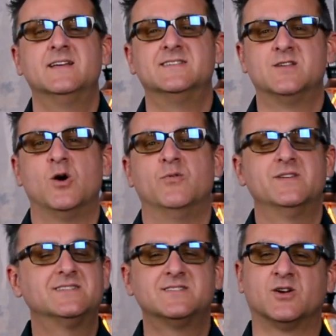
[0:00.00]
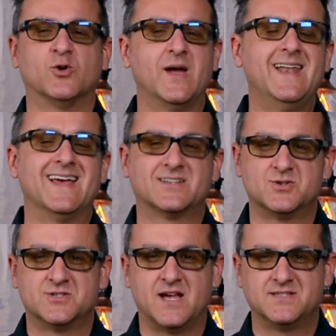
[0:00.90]
So this is a great
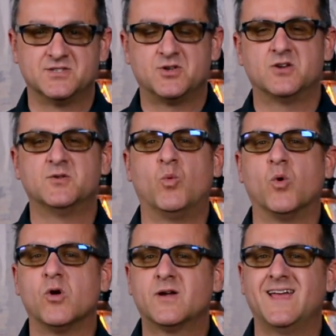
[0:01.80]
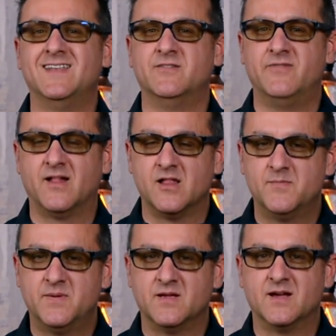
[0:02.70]
exercise to start to work and
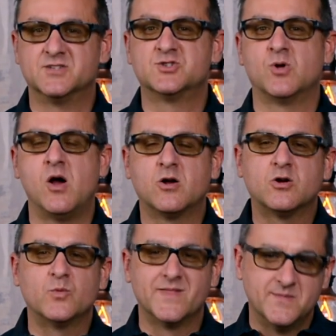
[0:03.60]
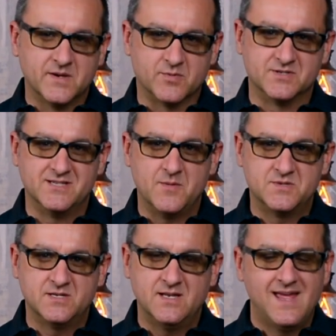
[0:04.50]
develop a stronger rhythmic
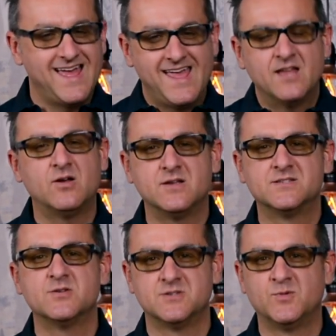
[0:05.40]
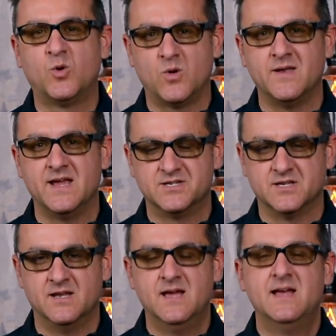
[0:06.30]
perception and also some
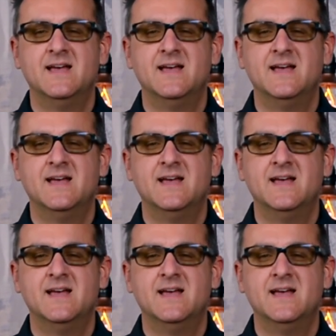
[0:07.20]
coordination.